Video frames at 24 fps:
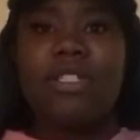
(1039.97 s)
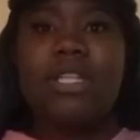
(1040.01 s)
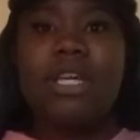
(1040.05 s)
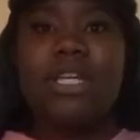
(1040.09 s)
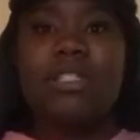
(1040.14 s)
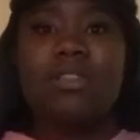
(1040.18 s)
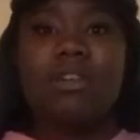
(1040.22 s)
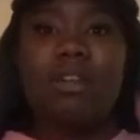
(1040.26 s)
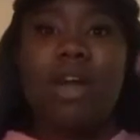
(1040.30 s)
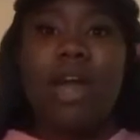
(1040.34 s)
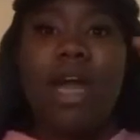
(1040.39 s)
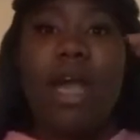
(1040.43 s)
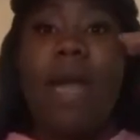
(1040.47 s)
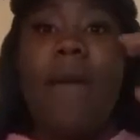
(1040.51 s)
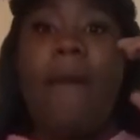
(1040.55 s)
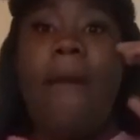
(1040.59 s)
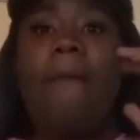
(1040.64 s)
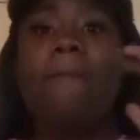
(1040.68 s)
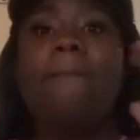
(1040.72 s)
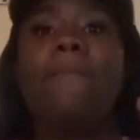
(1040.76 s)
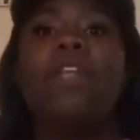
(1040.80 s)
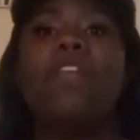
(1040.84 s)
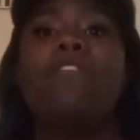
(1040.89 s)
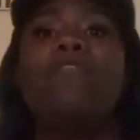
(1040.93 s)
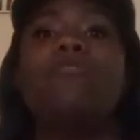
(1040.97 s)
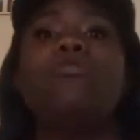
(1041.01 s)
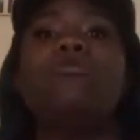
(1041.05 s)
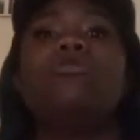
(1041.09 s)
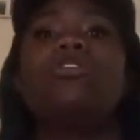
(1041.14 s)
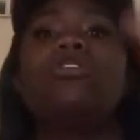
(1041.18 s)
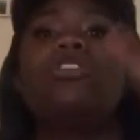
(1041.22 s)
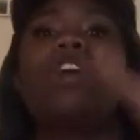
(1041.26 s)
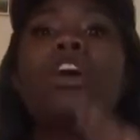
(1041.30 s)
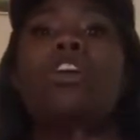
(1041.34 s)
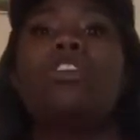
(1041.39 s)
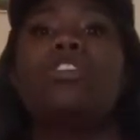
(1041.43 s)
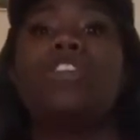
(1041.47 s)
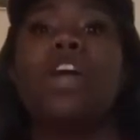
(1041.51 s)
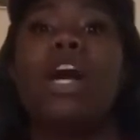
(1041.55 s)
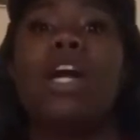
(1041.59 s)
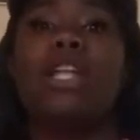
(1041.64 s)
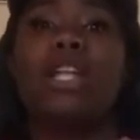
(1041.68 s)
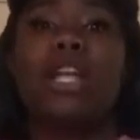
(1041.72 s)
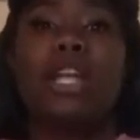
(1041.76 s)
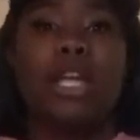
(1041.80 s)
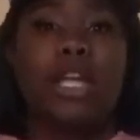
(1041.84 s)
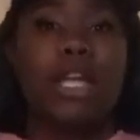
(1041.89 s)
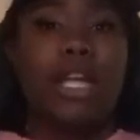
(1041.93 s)
That's okay. But if you start
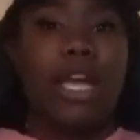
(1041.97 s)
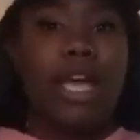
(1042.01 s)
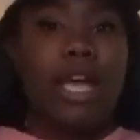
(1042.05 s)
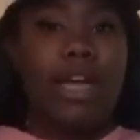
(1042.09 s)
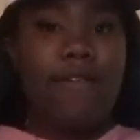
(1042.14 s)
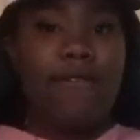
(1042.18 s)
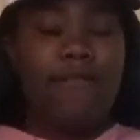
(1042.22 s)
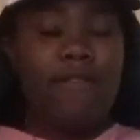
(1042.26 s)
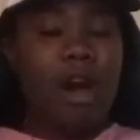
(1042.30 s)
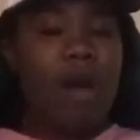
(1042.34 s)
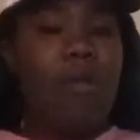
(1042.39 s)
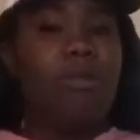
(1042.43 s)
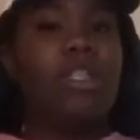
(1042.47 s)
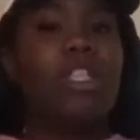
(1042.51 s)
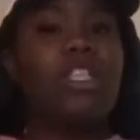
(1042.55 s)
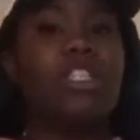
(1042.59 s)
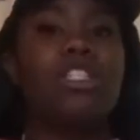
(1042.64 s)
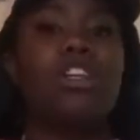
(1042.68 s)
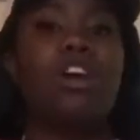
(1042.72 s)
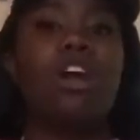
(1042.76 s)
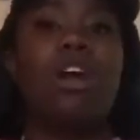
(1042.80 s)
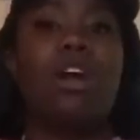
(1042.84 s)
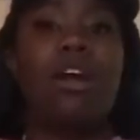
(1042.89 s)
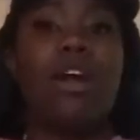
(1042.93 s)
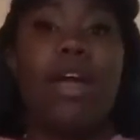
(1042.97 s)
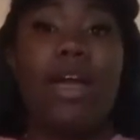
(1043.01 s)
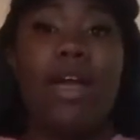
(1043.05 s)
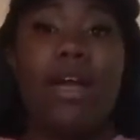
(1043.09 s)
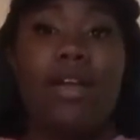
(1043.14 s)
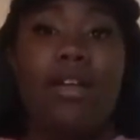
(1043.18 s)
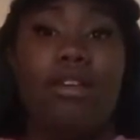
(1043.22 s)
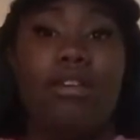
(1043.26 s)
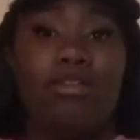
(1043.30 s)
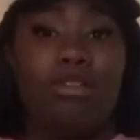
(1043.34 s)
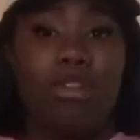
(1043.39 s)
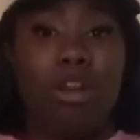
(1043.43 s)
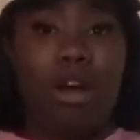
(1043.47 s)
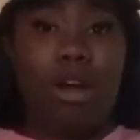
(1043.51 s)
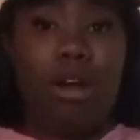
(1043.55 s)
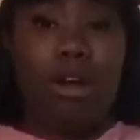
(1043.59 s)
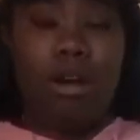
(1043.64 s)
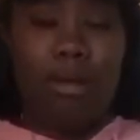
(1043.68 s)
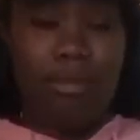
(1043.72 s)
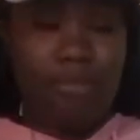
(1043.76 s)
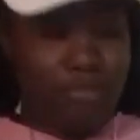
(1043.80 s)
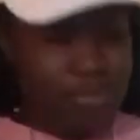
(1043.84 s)
trying to get involved with this girl and, you know,